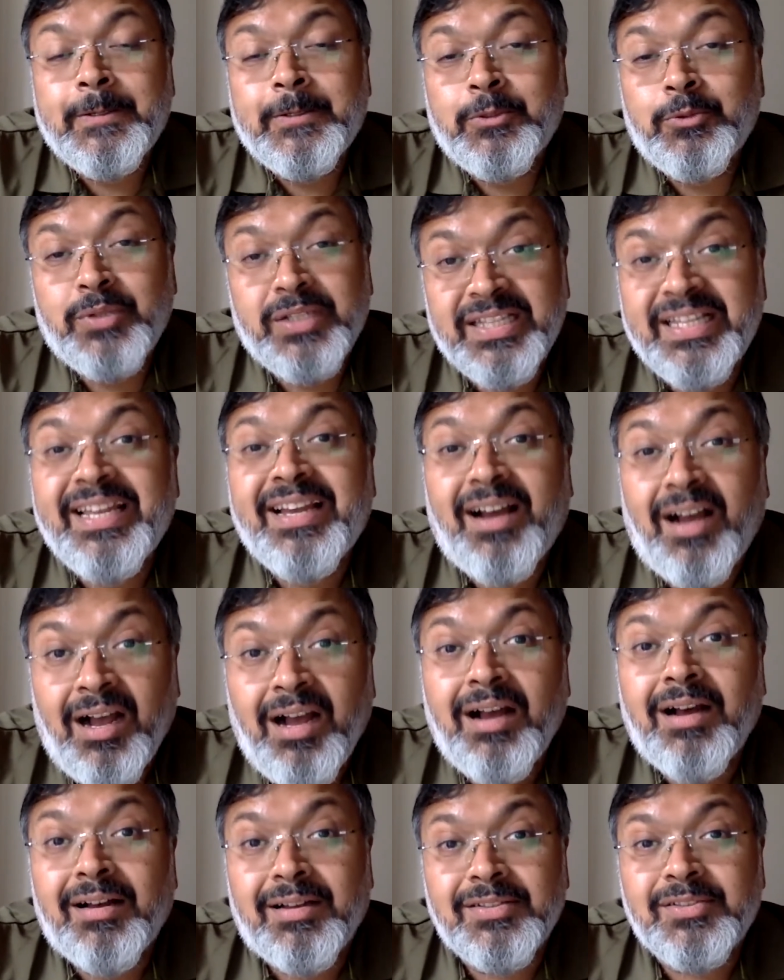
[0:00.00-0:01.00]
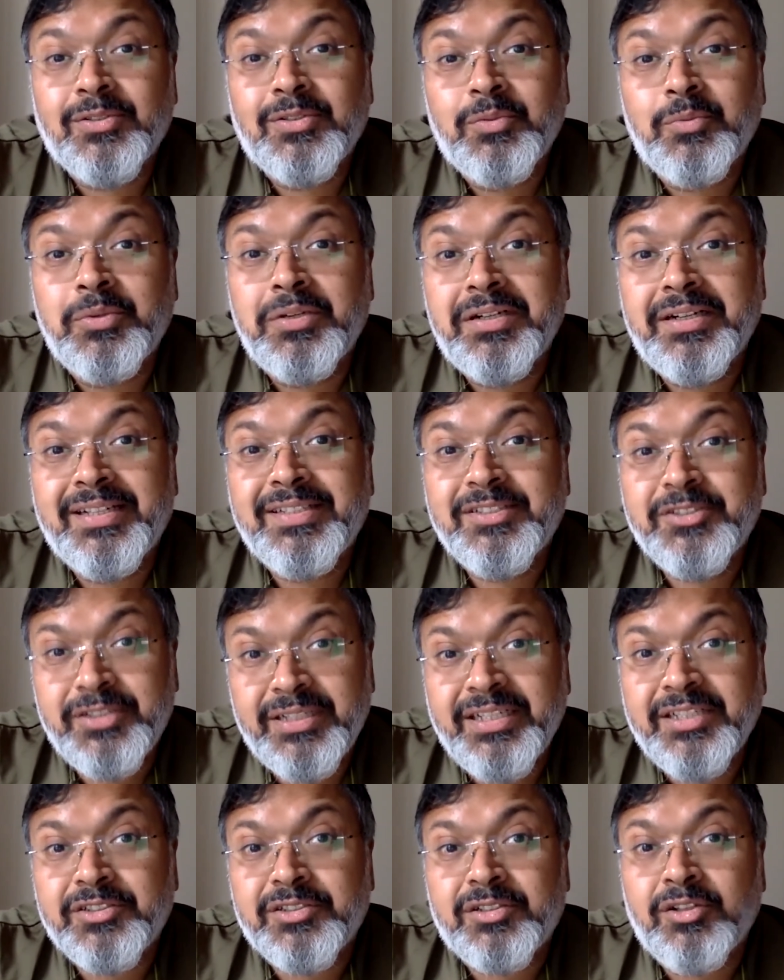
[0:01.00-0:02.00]
Today they are. So the world has
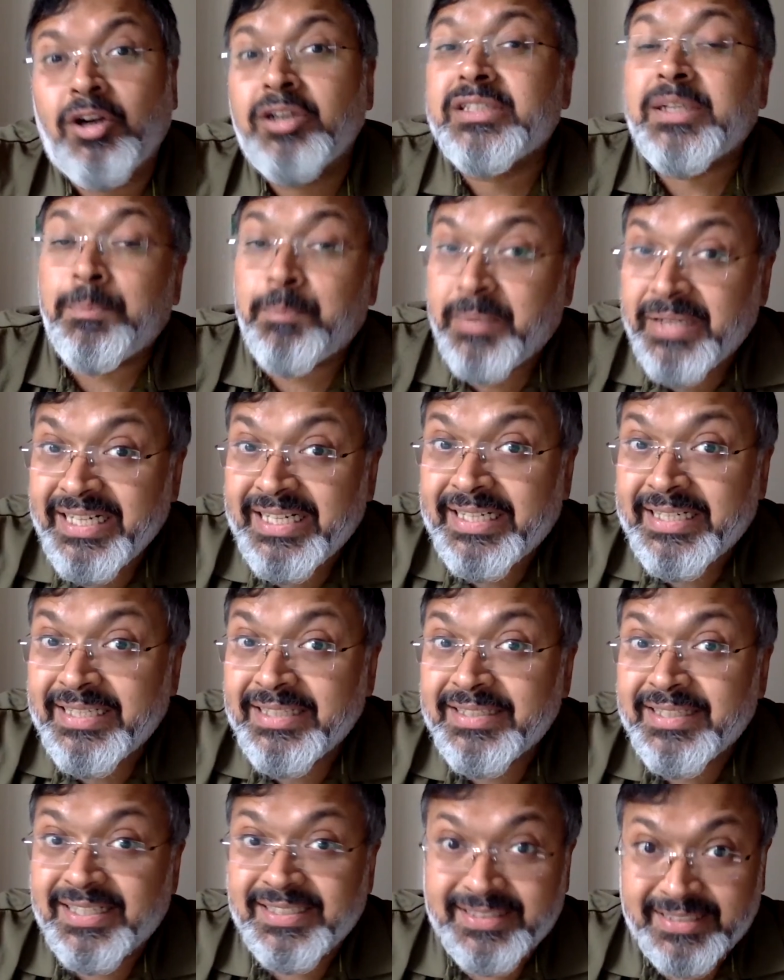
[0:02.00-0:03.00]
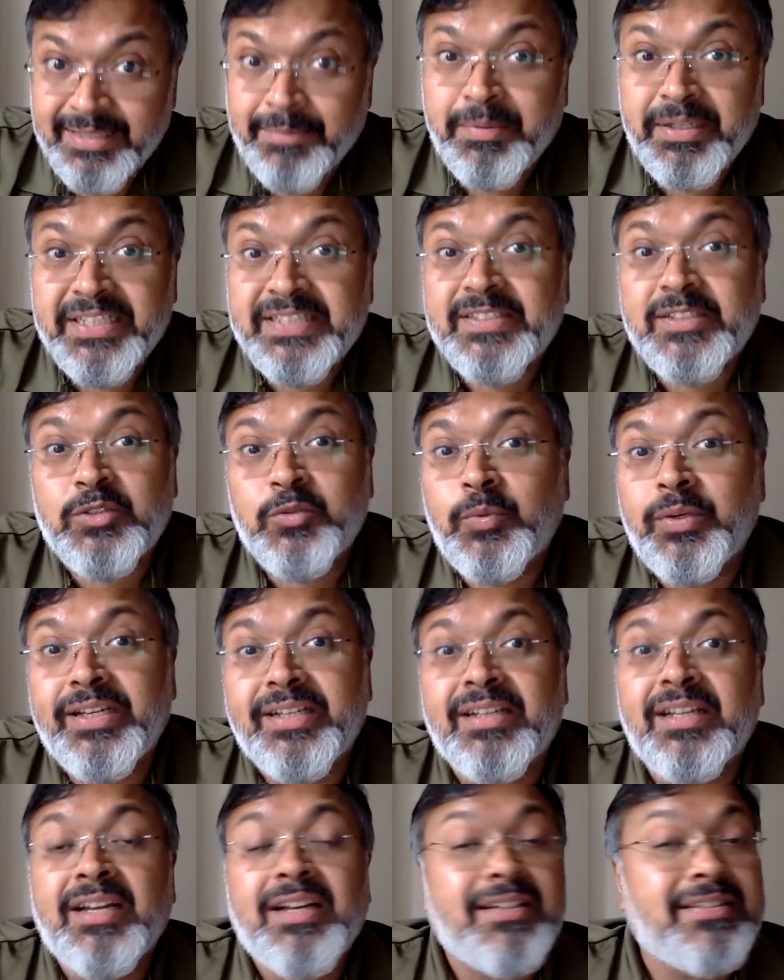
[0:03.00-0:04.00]
changed. Not completely. There are still places
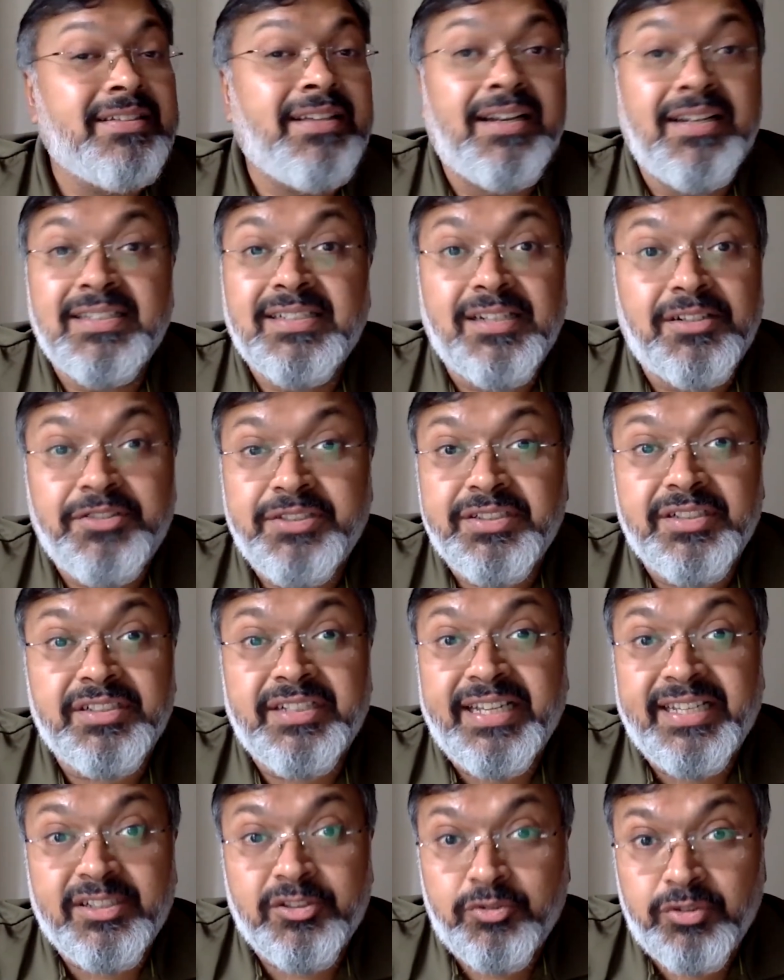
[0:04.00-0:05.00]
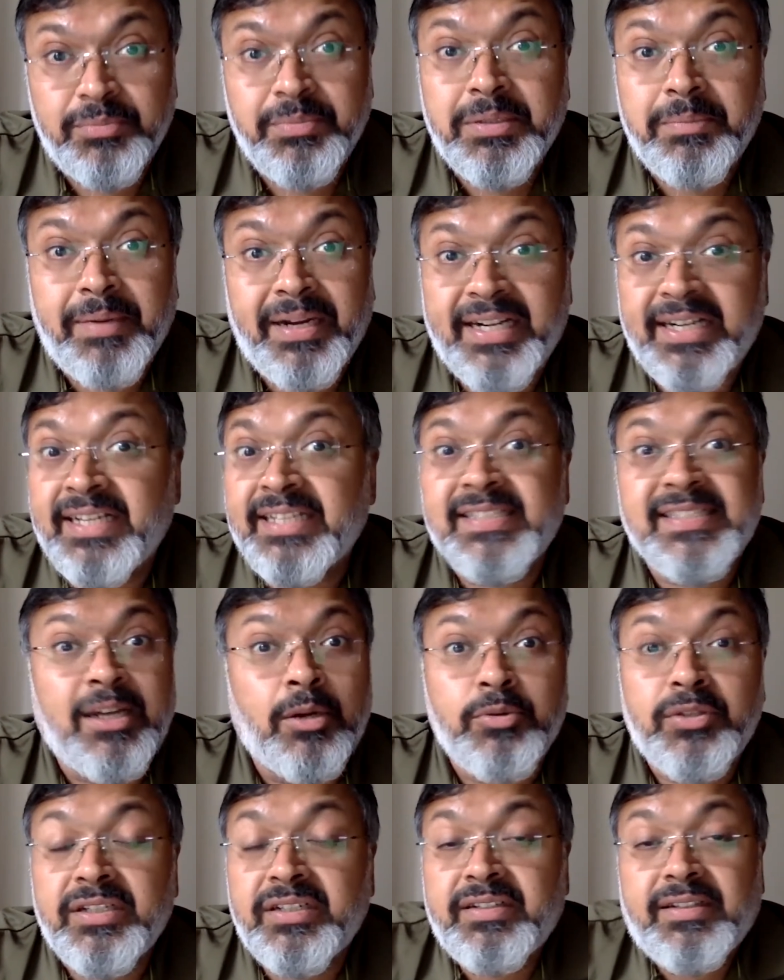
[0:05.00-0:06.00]
where Dalits are treated extremely badly. In
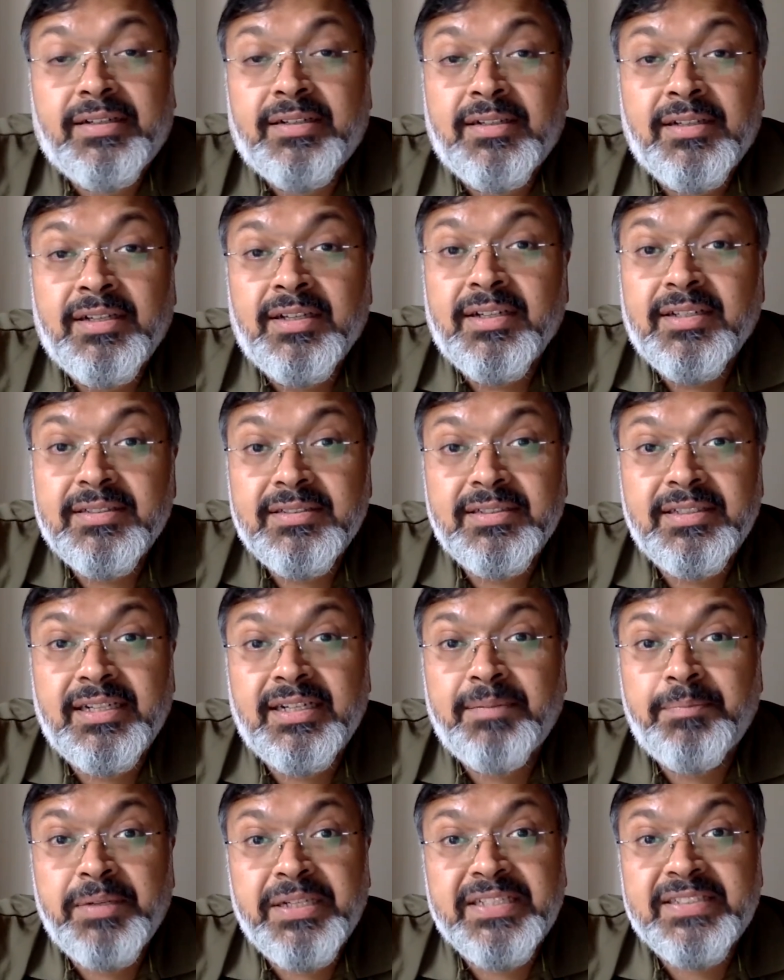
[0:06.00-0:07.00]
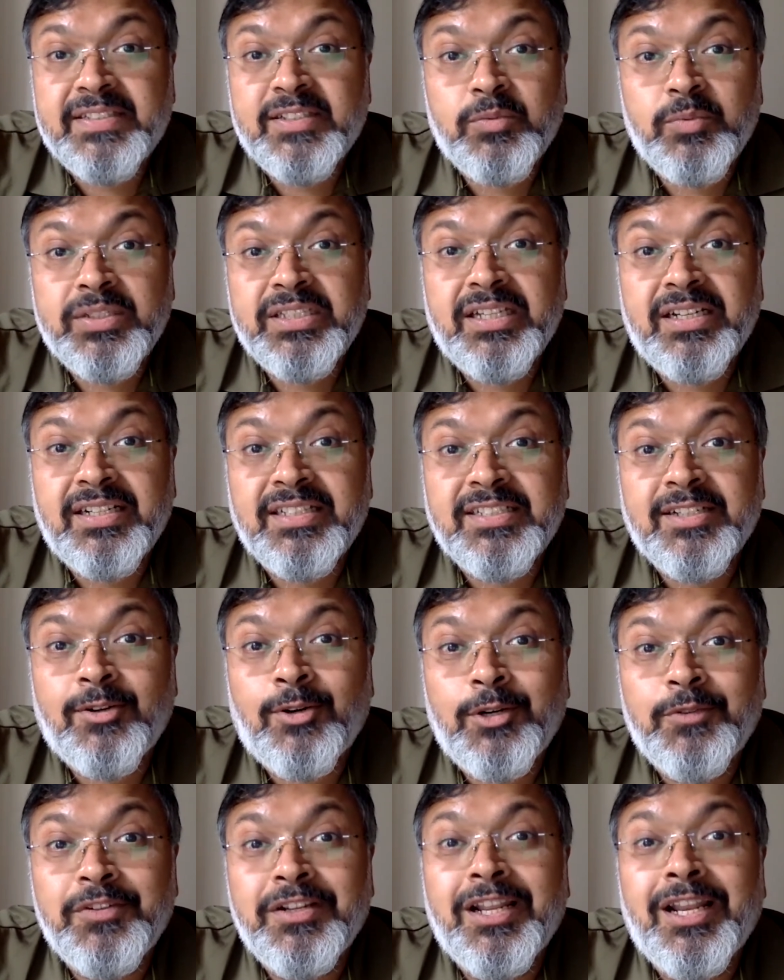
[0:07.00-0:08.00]
South India, there are places where Dalits are
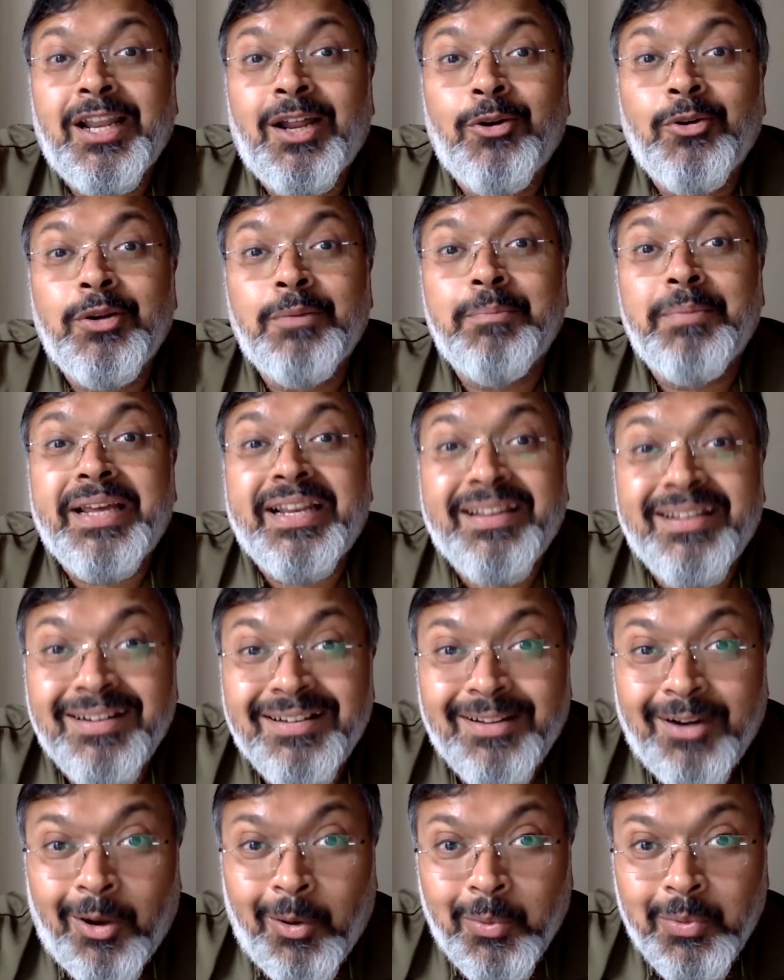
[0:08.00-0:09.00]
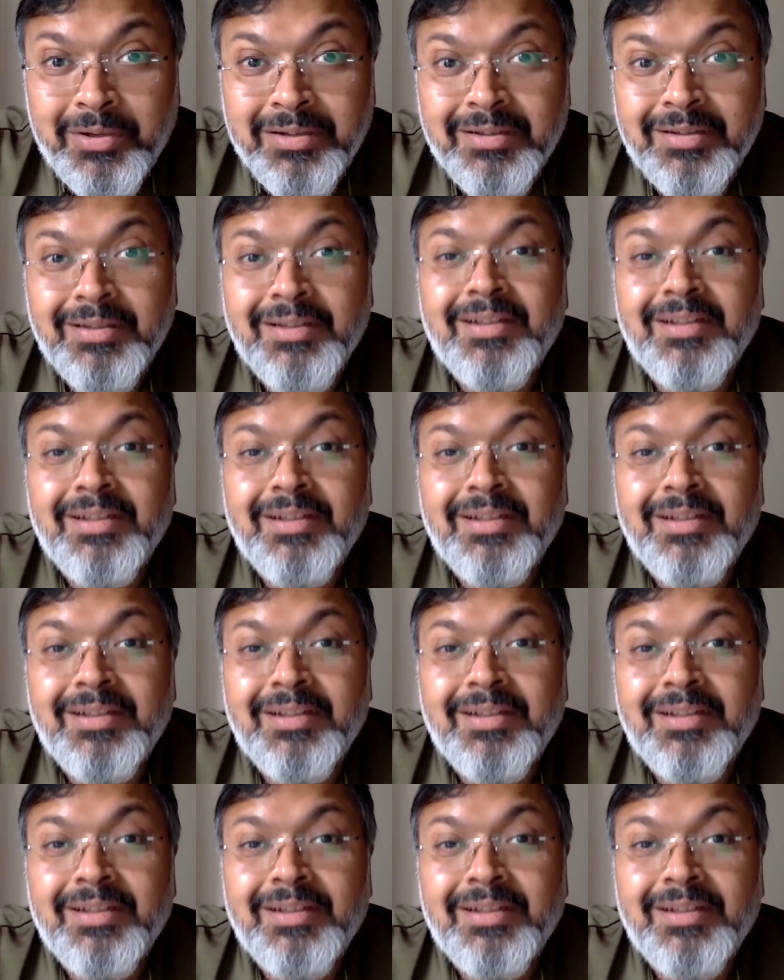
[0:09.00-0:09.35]
not even allowed a burial ground.